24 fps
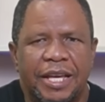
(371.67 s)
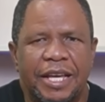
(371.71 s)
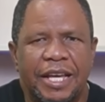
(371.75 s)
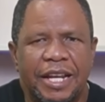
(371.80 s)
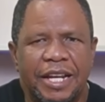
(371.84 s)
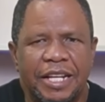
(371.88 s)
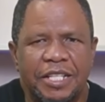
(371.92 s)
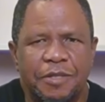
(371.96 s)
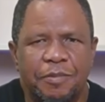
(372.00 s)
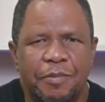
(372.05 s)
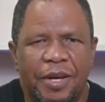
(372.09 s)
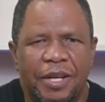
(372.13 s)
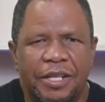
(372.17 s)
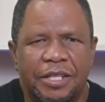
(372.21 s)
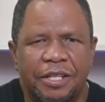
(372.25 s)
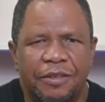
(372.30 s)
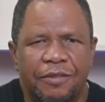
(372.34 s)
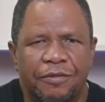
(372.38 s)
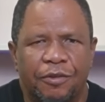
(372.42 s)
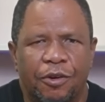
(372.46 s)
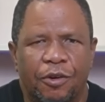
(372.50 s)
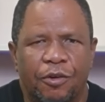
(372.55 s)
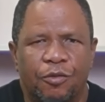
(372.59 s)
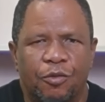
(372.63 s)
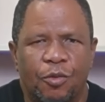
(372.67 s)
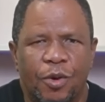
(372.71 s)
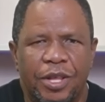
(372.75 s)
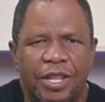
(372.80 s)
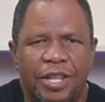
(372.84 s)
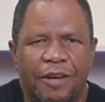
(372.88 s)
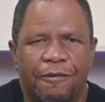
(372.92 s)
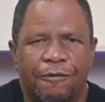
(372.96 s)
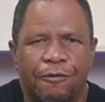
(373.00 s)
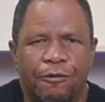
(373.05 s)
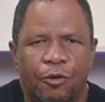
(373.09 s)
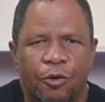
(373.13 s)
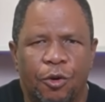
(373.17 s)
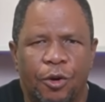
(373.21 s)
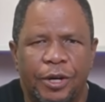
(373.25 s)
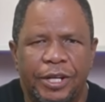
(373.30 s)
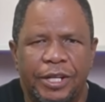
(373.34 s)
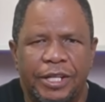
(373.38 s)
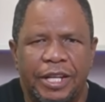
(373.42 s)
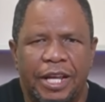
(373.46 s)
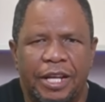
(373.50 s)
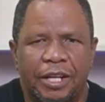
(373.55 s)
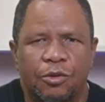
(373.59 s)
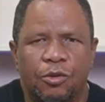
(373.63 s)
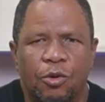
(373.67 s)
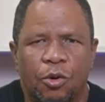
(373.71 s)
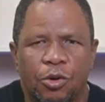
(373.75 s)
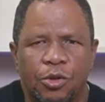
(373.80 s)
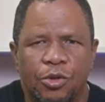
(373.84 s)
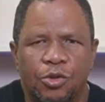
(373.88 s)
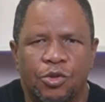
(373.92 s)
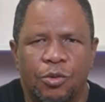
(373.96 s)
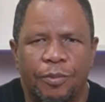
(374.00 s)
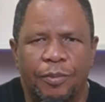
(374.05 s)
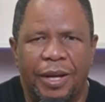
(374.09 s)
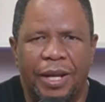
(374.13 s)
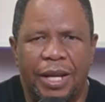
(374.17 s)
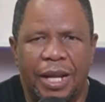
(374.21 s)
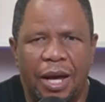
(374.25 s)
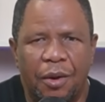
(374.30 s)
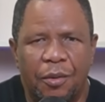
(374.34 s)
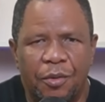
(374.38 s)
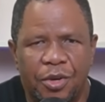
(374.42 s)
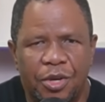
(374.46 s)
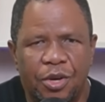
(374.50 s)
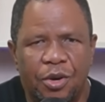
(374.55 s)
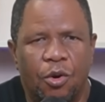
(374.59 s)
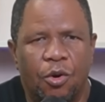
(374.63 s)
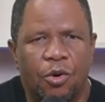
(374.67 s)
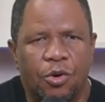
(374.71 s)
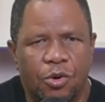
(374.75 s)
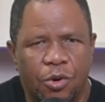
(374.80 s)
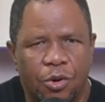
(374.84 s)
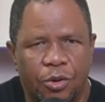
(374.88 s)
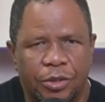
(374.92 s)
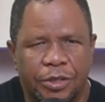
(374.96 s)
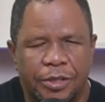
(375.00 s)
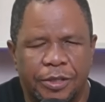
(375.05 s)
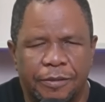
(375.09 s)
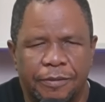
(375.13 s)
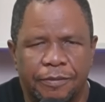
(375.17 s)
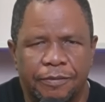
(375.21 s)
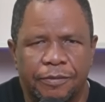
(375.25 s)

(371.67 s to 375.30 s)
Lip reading: irrespective of whether Floyd had gone to Malawi or not.